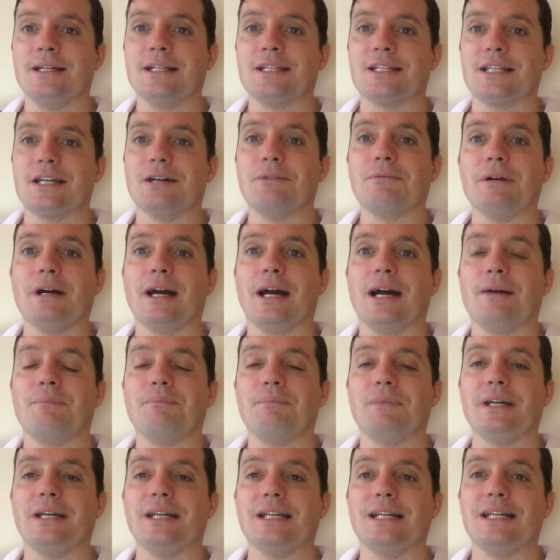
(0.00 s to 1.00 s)
So
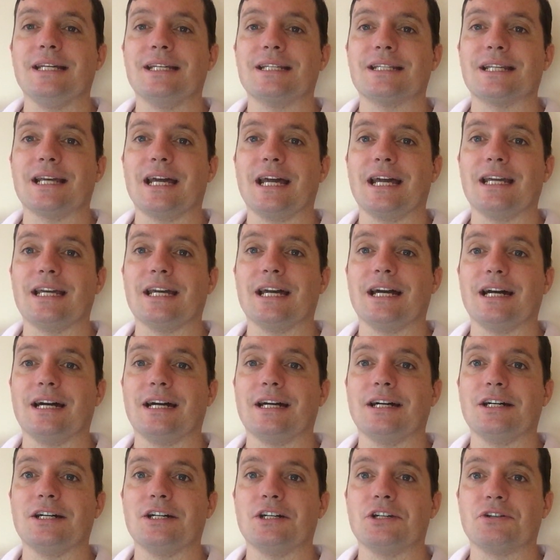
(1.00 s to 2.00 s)
um, it is a
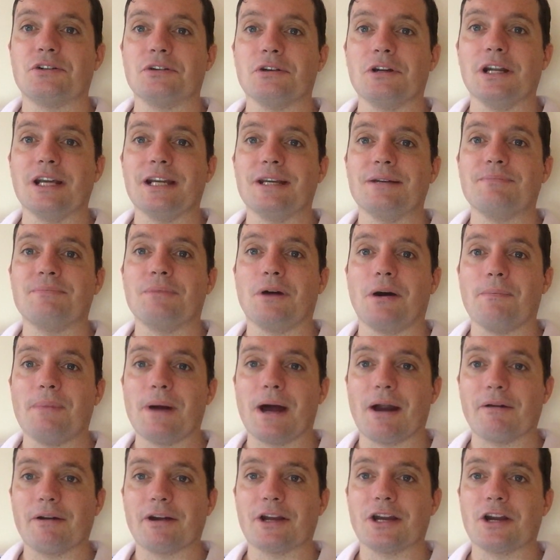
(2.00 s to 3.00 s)
uh, truly
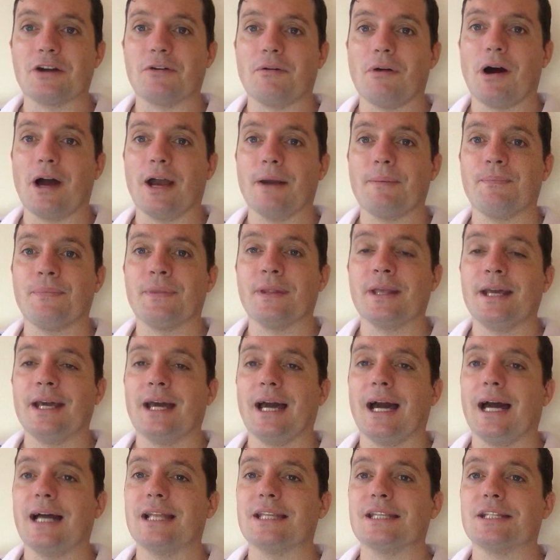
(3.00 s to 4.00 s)
barbaric crime.
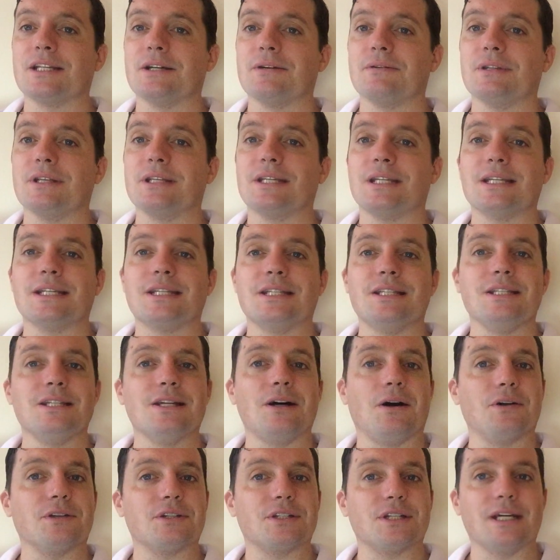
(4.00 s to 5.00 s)
And so this is
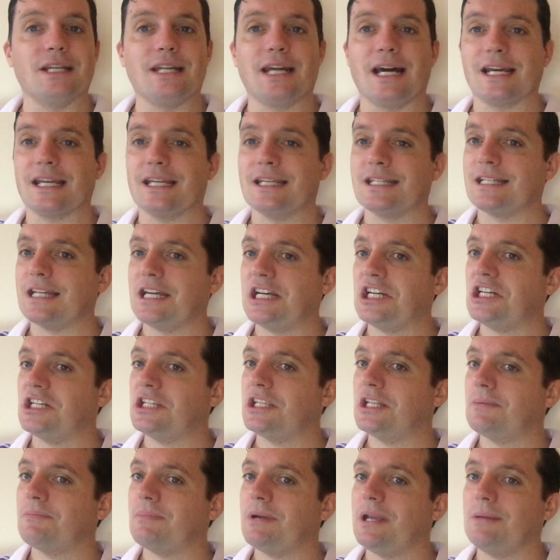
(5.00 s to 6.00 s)
not an
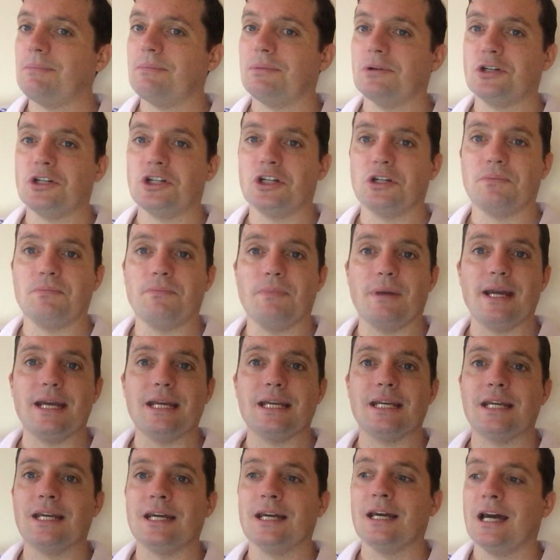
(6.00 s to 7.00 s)
accusation that people should
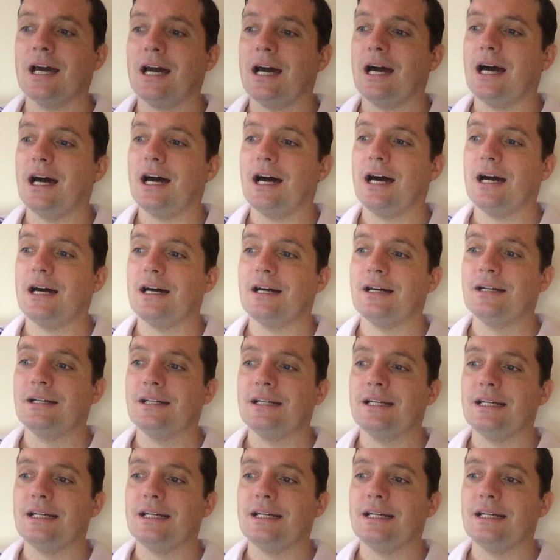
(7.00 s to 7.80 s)
make uh,